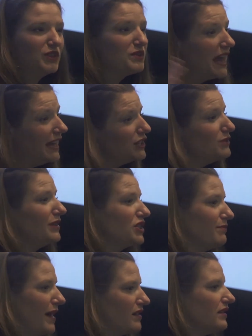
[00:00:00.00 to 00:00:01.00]
you can't do
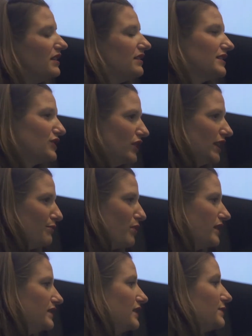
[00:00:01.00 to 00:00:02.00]
much about it in the screening
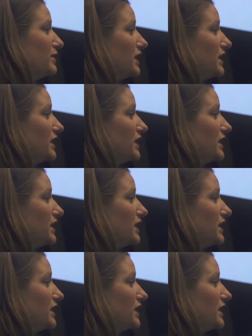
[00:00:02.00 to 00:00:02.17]
process,